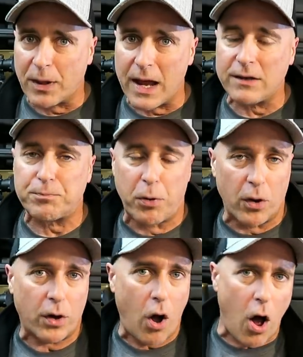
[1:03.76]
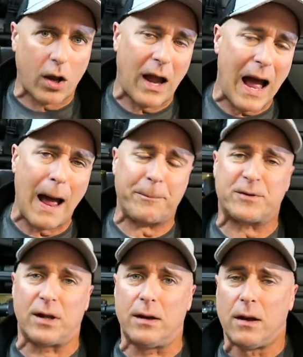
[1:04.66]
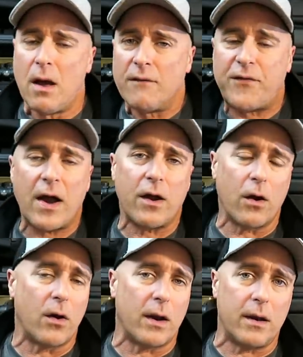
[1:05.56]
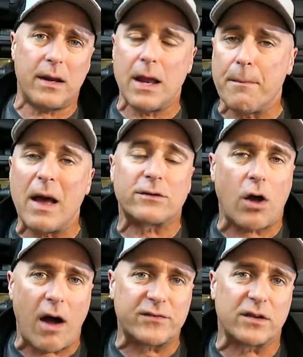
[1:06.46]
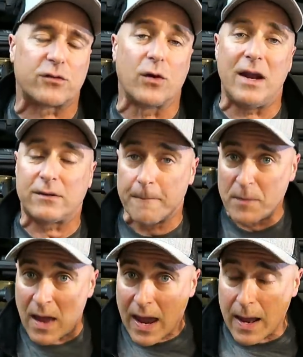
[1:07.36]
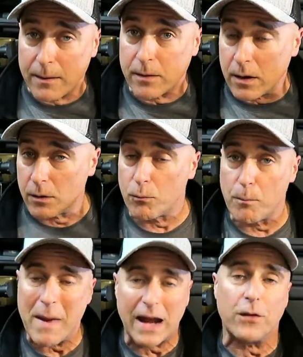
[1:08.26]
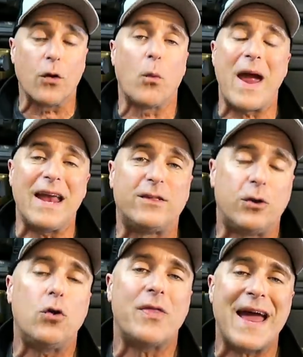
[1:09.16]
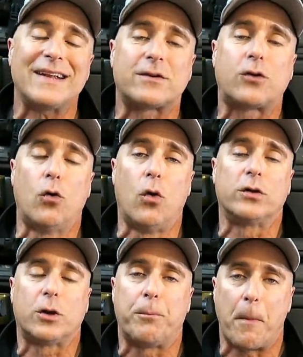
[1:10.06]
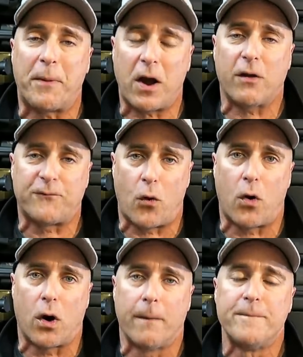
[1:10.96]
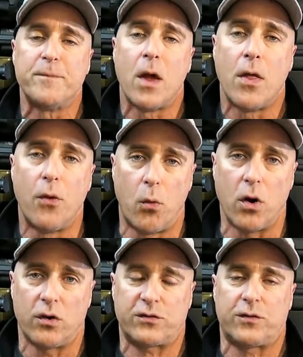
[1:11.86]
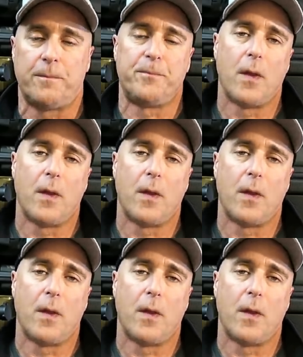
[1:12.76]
place, pulling all cops and fire and EMS off the streets and making their way to that school to prepare for the worst.